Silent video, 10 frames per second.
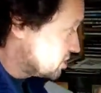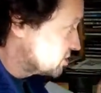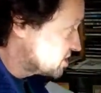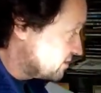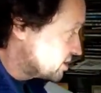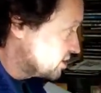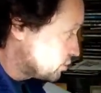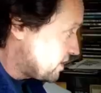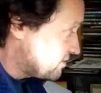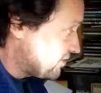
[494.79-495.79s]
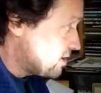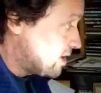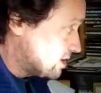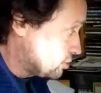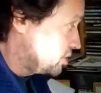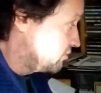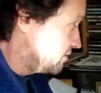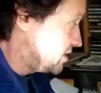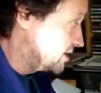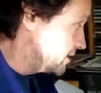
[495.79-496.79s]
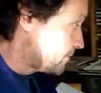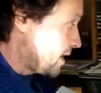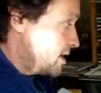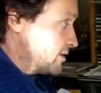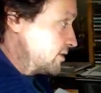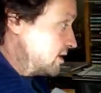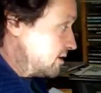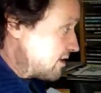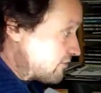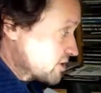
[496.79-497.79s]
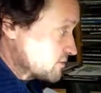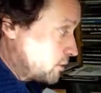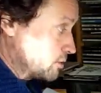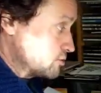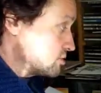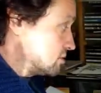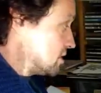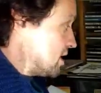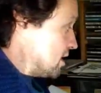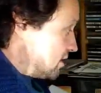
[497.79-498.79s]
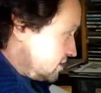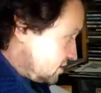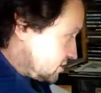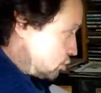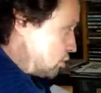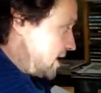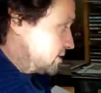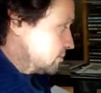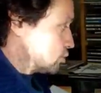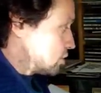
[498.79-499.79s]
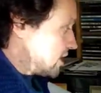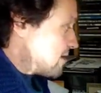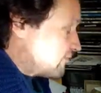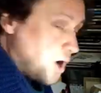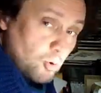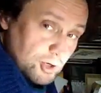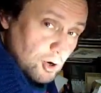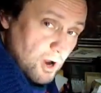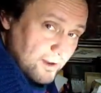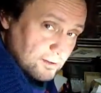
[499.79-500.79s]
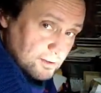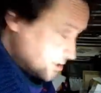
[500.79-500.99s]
in 1723 by Antonio Vivaldi. The reference follows. 2. Item 2. Claim for audio editing